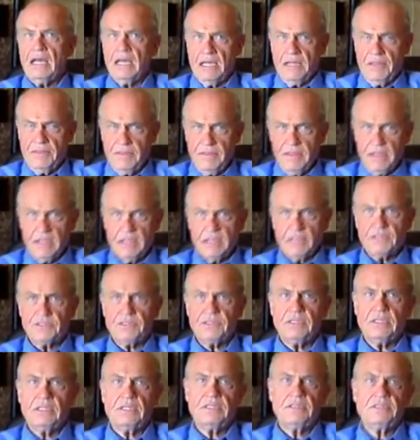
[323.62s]
I think,
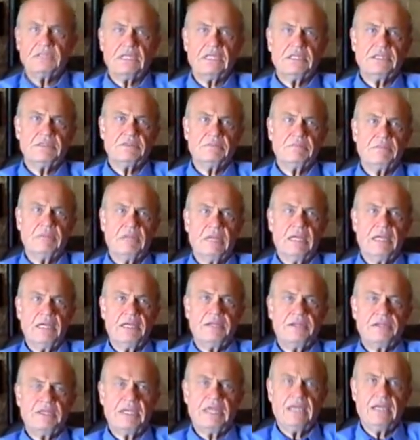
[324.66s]
as I
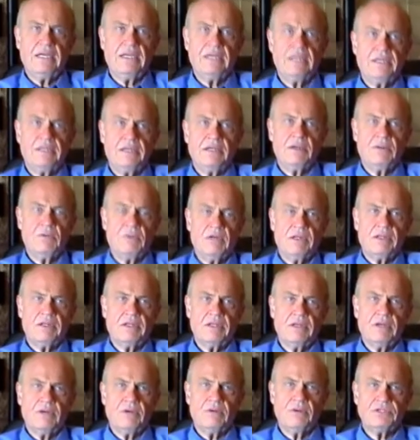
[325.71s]
indicated in there a while
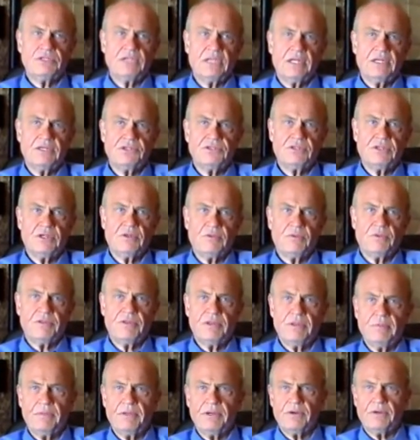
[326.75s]
ago, it's got to start with
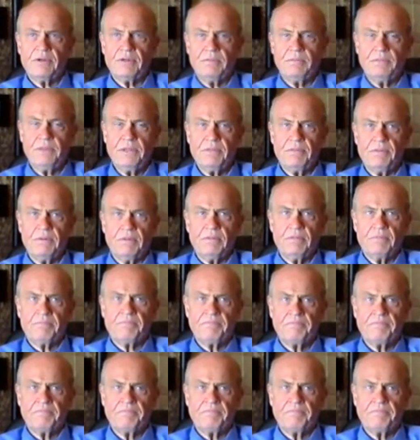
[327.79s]
the American people.